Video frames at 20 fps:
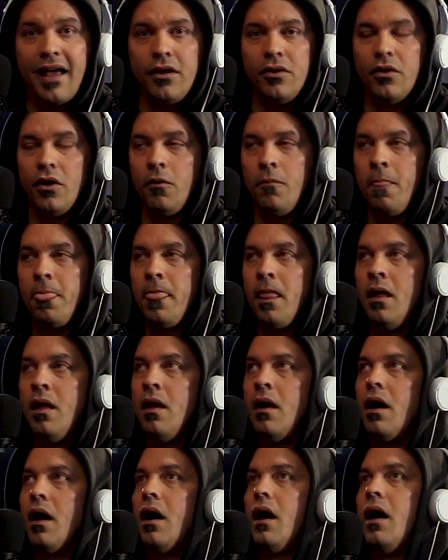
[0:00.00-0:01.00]
You know,
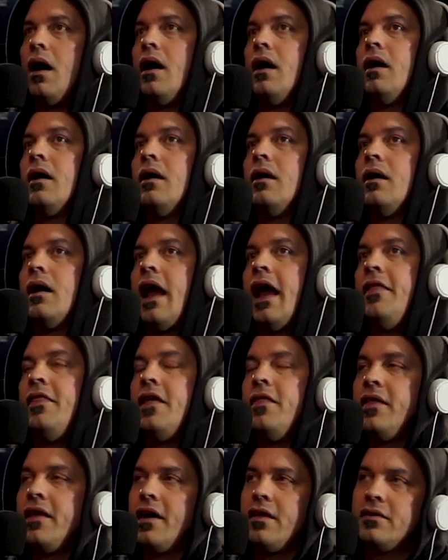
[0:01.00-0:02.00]
uh, and
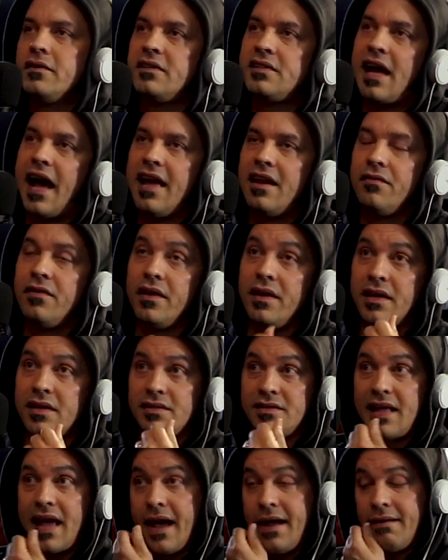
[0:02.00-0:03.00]
then the other side of it
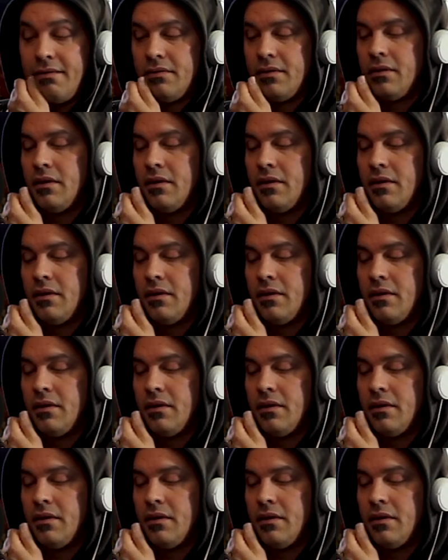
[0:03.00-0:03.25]
is that